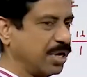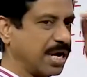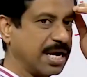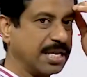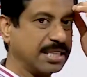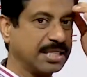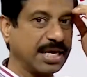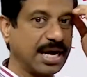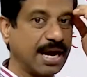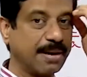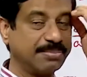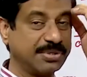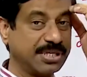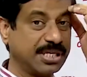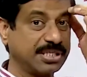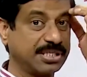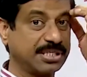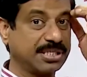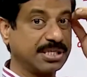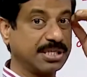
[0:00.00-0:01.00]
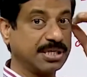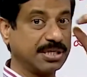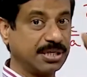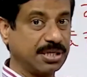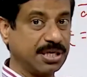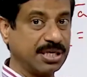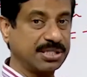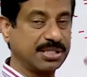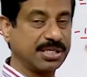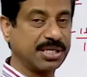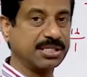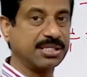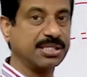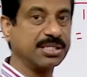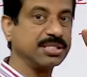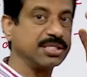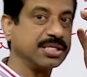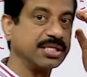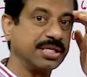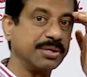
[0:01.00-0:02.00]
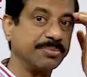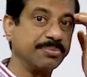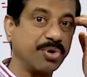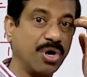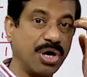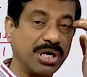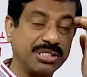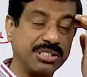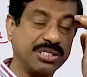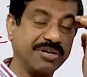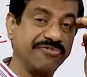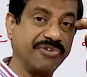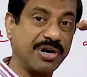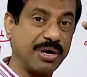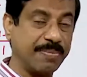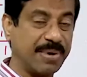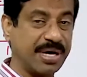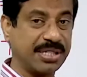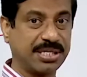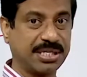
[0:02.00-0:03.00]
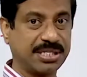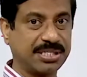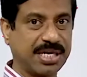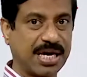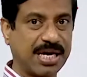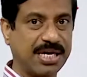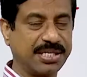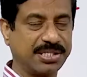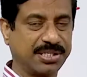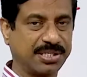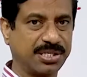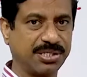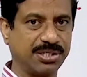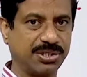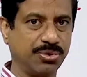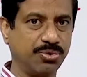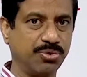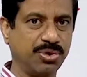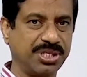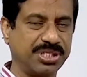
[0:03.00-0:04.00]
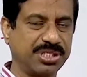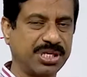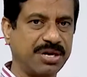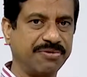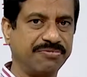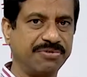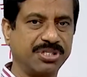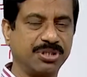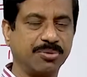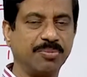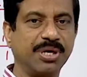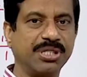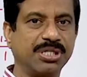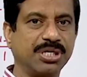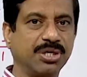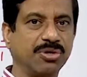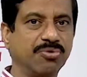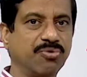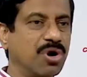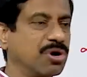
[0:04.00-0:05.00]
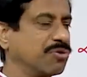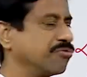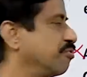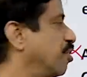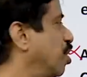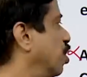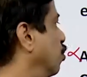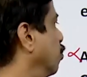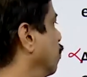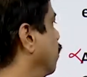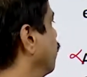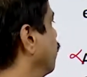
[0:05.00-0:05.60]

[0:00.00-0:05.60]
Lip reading: anything. I am just discussing certain points. Different methods I will discuss. You decide which method you want to follow.